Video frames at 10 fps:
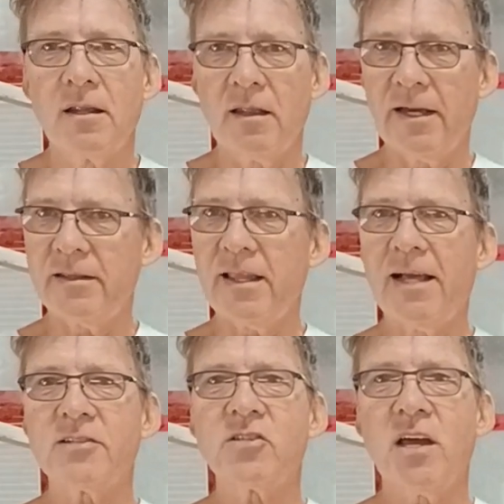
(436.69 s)
Let
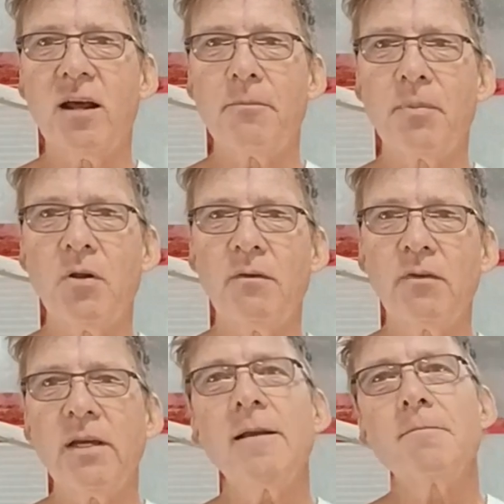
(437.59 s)
that set up
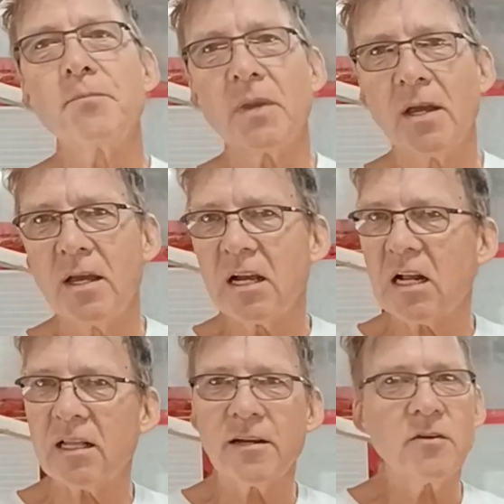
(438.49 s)
beautifully,
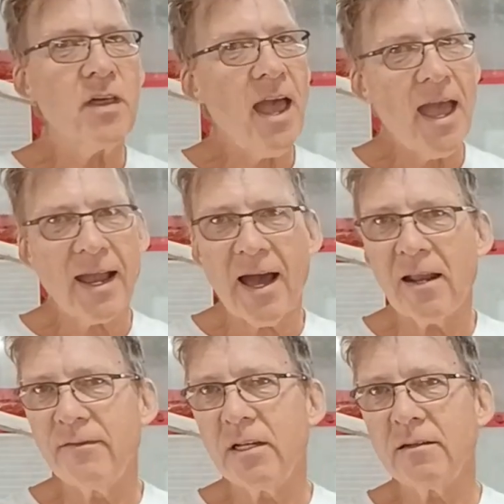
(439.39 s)
clear the heck
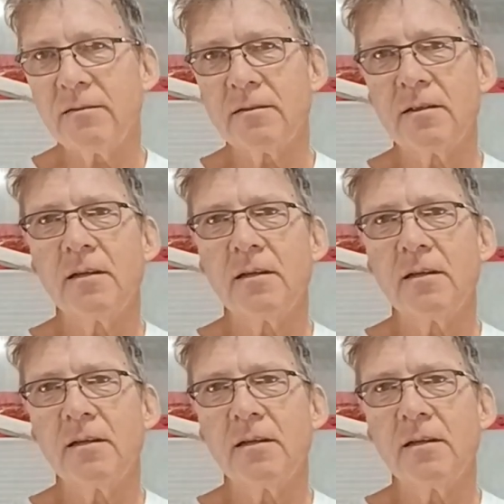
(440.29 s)
out of it,